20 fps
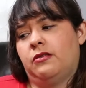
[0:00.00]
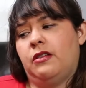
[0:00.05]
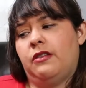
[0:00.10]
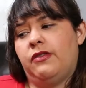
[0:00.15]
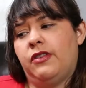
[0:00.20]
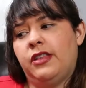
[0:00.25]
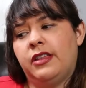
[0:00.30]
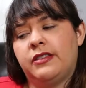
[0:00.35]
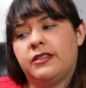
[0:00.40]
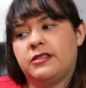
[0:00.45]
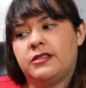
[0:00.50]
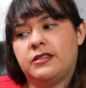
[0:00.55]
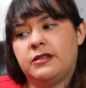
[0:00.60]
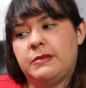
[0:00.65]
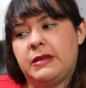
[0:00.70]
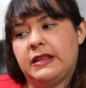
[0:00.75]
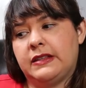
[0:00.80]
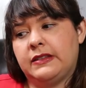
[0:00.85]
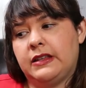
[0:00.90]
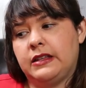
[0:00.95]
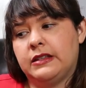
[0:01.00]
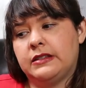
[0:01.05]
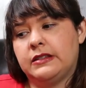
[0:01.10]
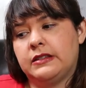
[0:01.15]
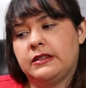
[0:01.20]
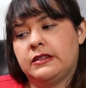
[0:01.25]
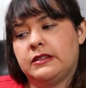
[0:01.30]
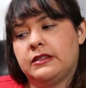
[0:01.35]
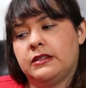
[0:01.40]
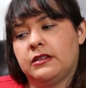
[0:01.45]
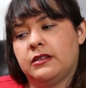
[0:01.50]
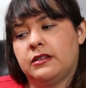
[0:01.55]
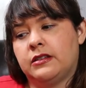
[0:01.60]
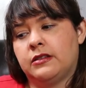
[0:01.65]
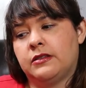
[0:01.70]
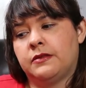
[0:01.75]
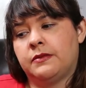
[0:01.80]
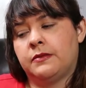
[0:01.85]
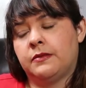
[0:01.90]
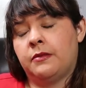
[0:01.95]
I feel like that doesn't make sense,
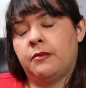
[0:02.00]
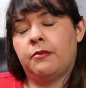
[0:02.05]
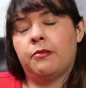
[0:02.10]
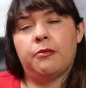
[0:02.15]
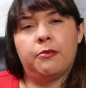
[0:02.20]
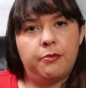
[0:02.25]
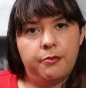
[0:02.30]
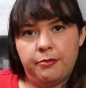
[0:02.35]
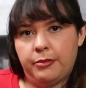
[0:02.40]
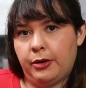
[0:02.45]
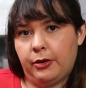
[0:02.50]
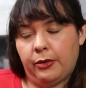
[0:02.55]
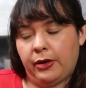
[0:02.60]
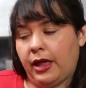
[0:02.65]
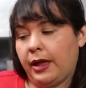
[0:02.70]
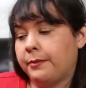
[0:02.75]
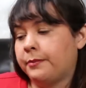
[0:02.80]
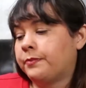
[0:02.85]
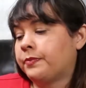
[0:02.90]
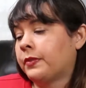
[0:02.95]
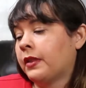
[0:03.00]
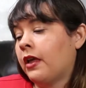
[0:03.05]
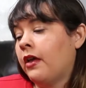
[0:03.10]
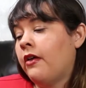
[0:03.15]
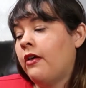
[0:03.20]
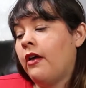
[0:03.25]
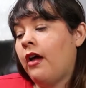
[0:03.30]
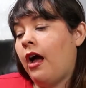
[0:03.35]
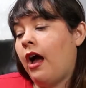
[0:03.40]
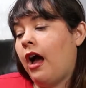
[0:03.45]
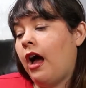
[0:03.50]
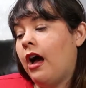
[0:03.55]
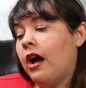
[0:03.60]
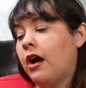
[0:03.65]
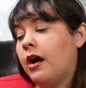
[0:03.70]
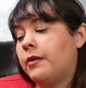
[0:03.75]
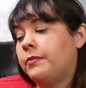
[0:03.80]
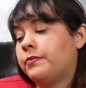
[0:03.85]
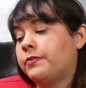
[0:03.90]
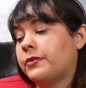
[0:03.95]
but okay.
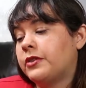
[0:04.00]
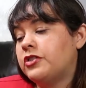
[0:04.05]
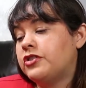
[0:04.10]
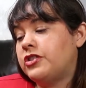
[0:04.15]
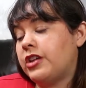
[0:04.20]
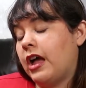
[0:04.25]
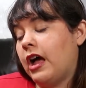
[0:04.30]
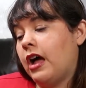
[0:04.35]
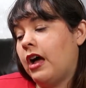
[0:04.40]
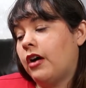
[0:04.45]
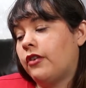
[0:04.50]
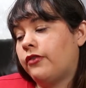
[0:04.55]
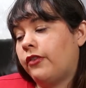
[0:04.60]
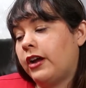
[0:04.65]
Um, uh,